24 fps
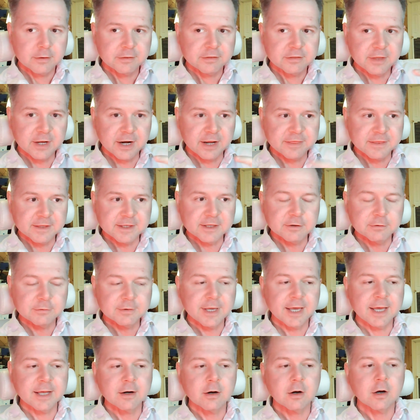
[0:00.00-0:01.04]
Then I think you
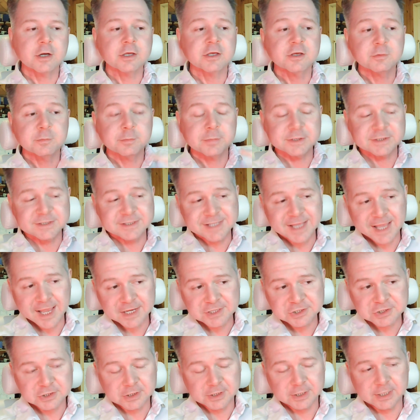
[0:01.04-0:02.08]
can argue
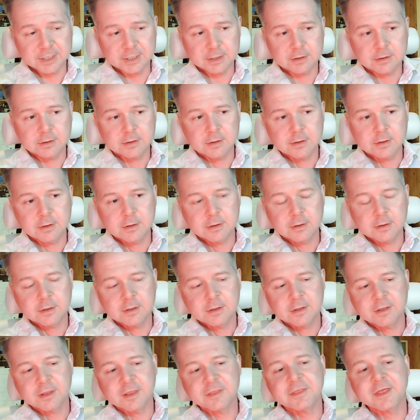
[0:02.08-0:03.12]
potentially
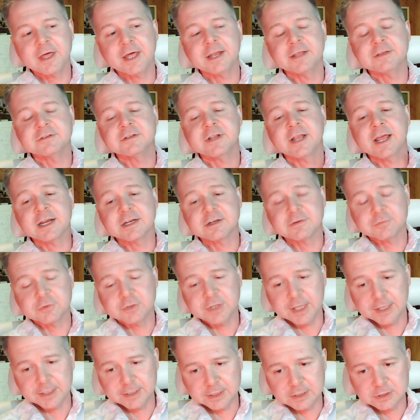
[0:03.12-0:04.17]
that that is an act of
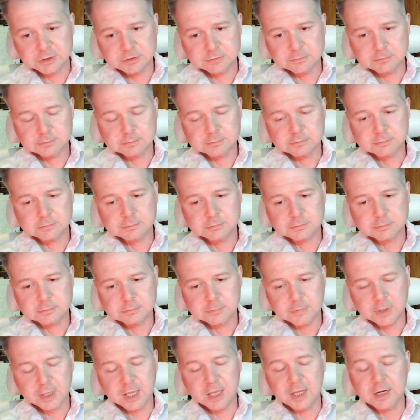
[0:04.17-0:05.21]
retaliation
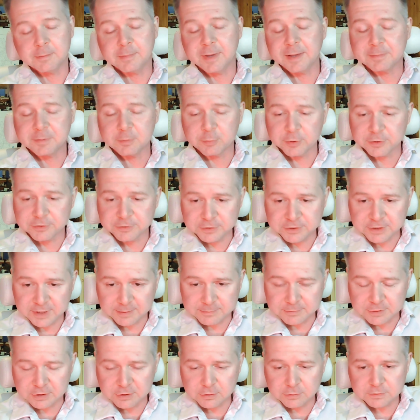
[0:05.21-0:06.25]
and it might be worth your time
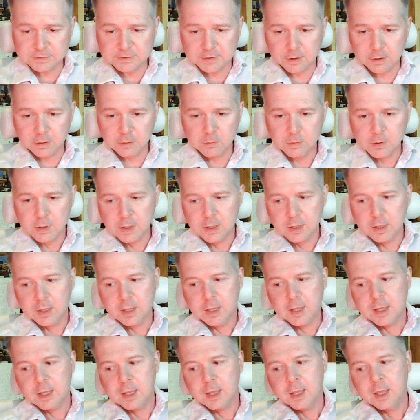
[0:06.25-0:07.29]
to do so
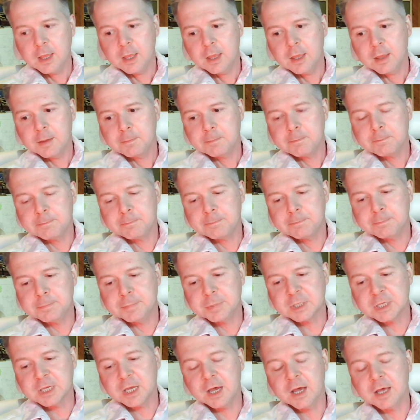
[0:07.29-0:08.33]

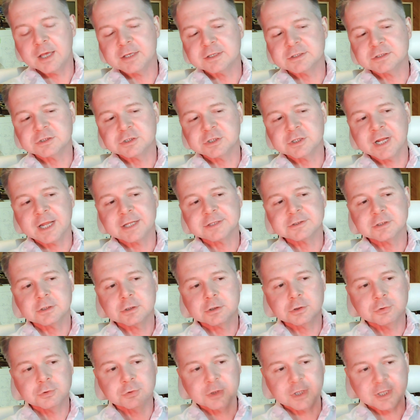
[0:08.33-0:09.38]
because you're not
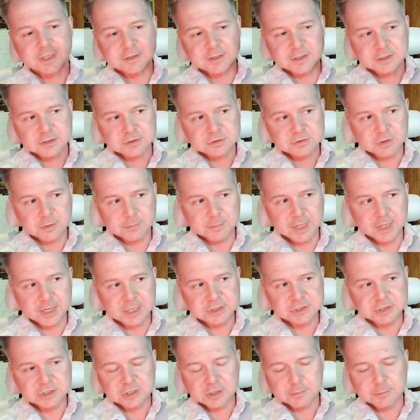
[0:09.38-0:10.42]
diluting the
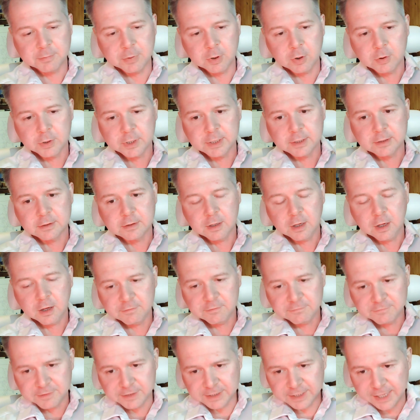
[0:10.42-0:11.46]
discrimination component
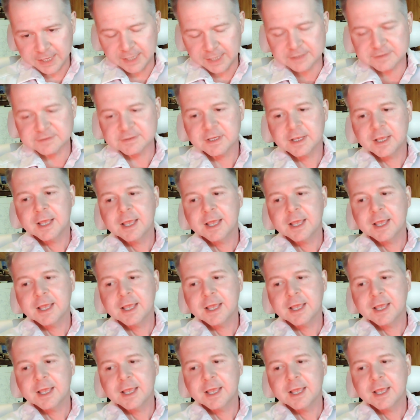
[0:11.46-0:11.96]
of the case.